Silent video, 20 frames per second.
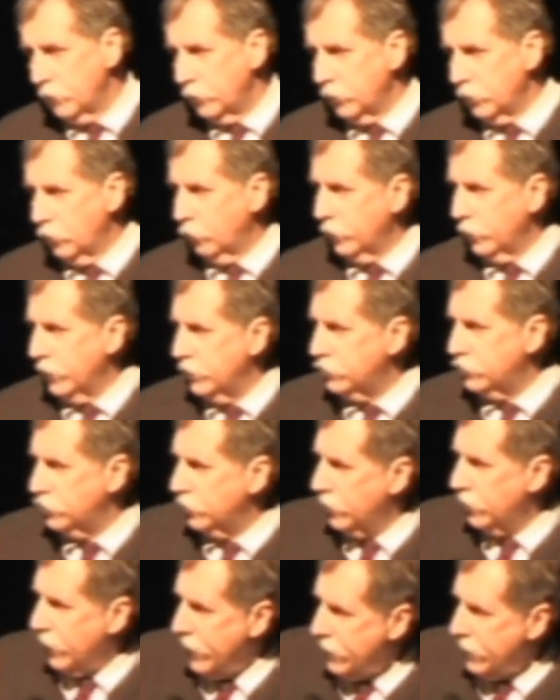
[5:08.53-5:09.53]
You know, in
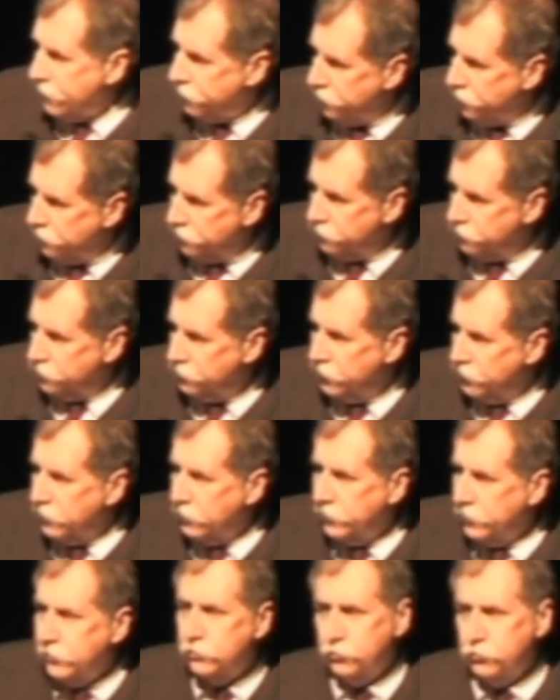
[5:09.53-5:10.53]
ancient Athens,
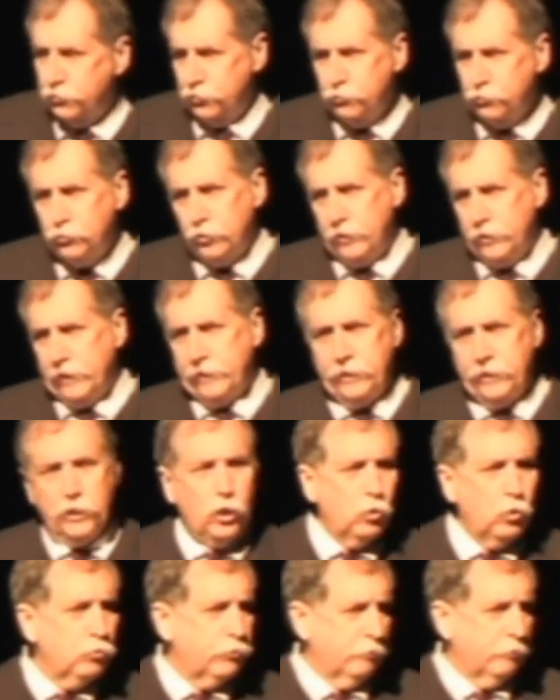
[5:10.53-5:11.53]
city leaders used to take an
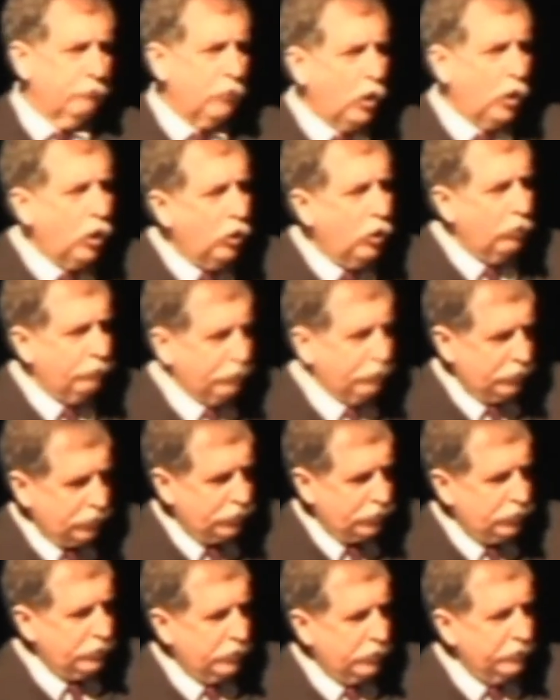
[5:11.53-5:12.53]
oath of
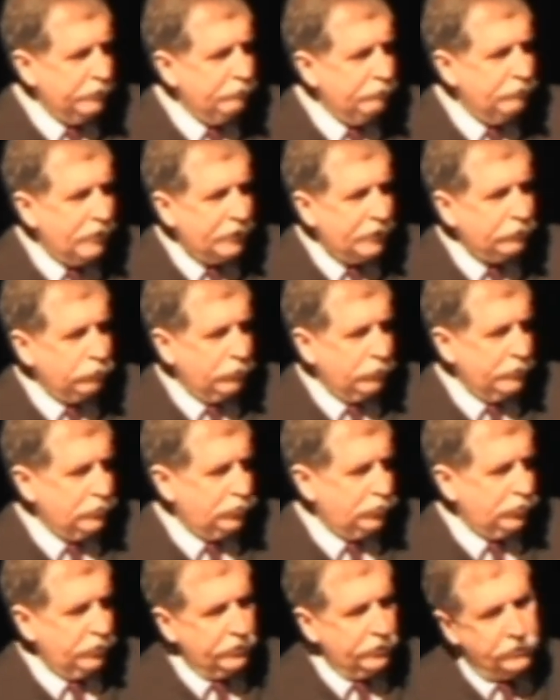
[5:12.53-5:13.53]
office to leave that great
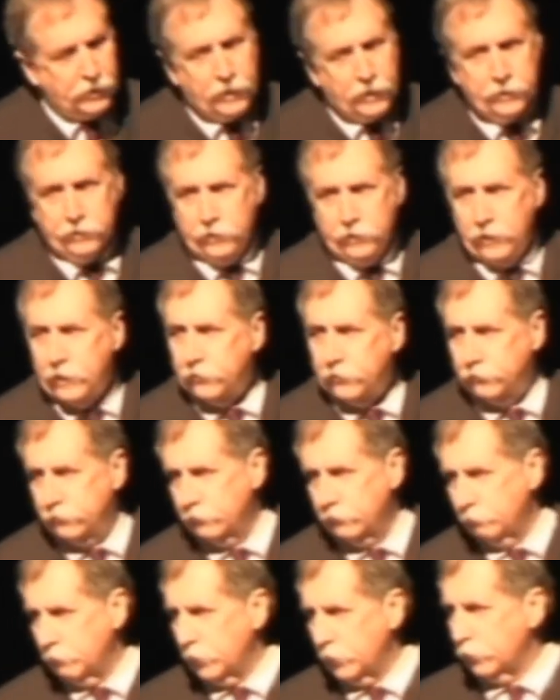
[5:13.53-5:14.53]
city not
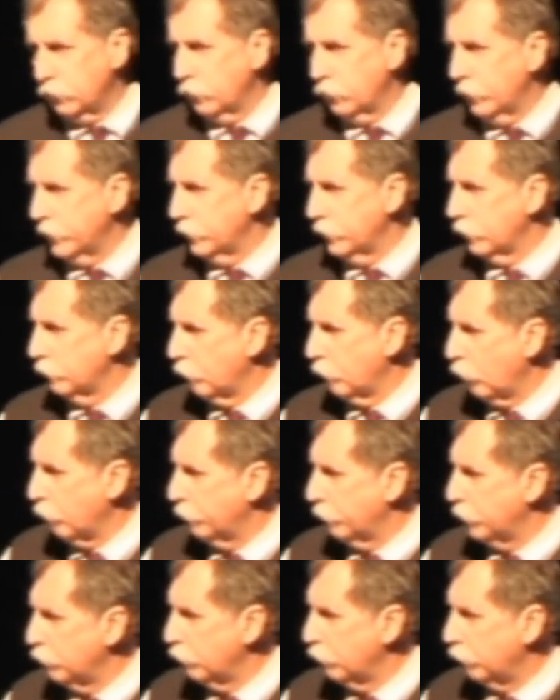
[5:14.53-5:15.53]
less, but greater, more
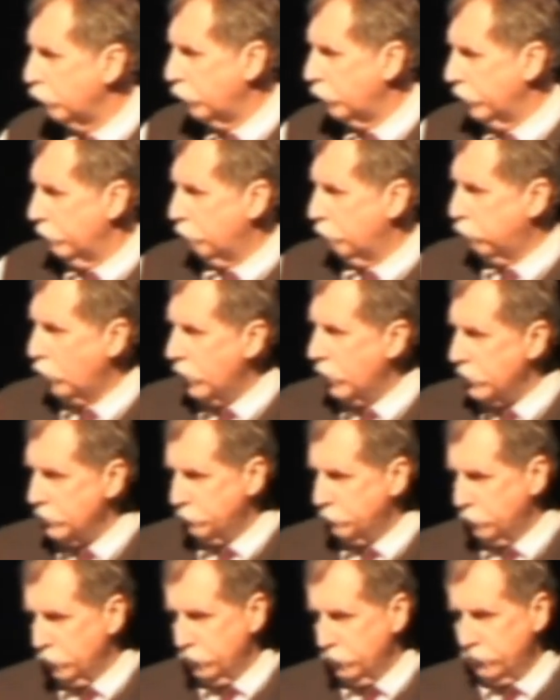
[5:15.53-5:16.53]
beautiful, and
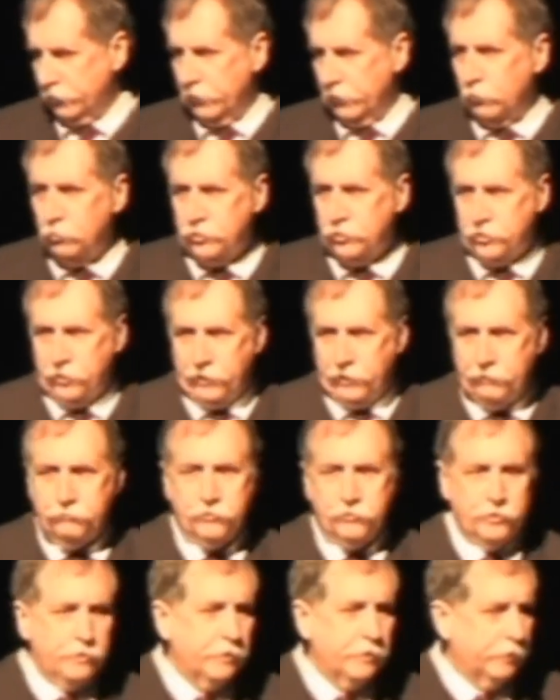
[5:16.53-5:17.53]
prosperous than it was
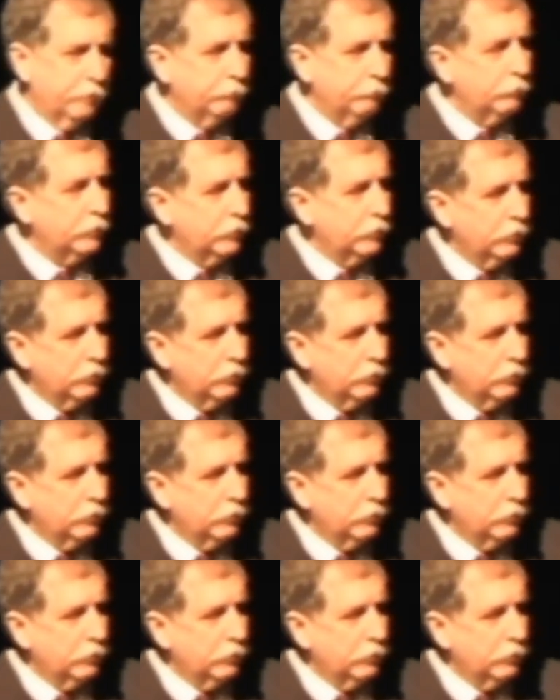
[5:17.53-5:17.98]
left to them.